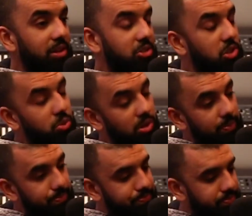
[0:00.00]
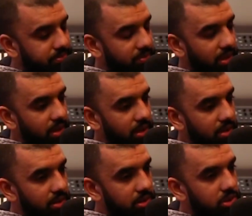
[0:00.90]
do you know what?
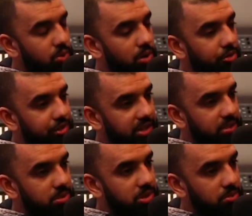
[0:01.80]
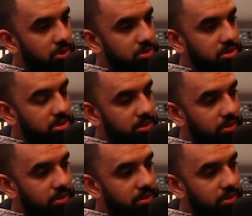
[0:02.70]
You know what affected me the most?